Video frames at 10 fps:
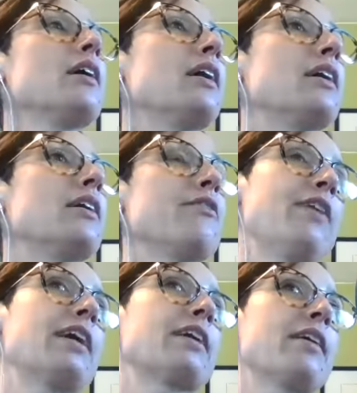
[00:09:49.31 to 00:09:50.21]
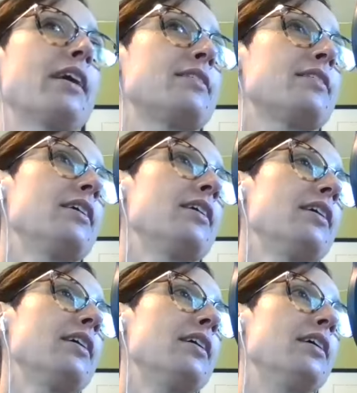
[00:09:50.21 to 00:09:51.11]
uh, the fact that
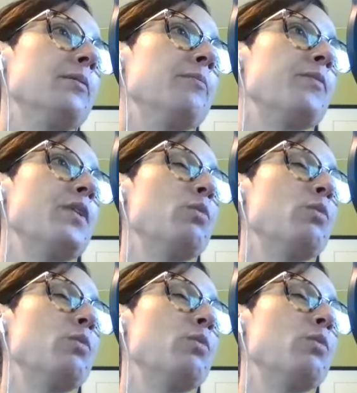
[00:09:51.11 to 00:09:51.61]
um,